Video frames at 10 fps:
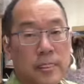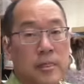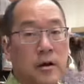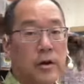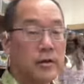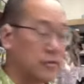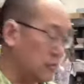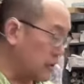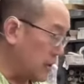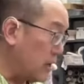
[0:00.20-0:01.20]
Okay, so
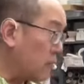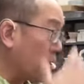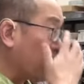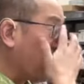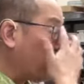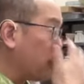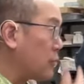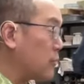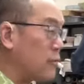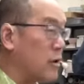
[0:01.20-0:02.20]
today we're gonna
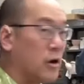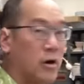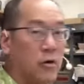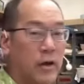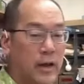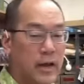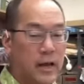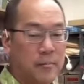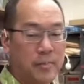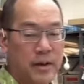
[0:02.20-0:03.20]
throw
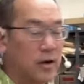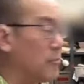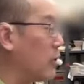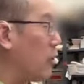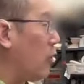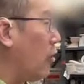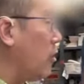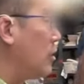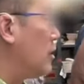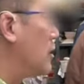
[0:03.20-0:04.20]
a bigger
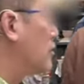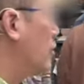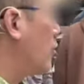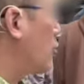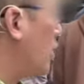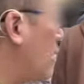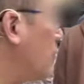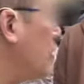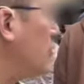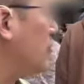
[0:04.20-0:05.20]
bowl. So I'm
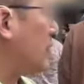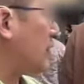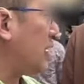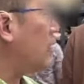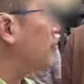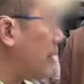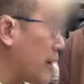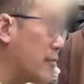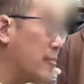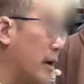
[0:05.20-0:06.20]
gonna use a 10
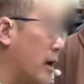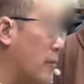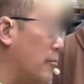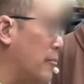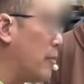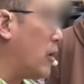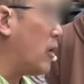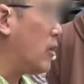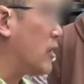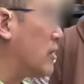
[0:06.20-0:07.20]
pound
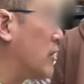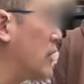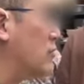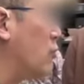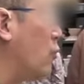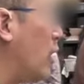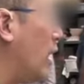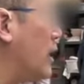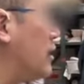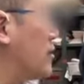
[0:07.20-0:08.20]
ball of clay. So why is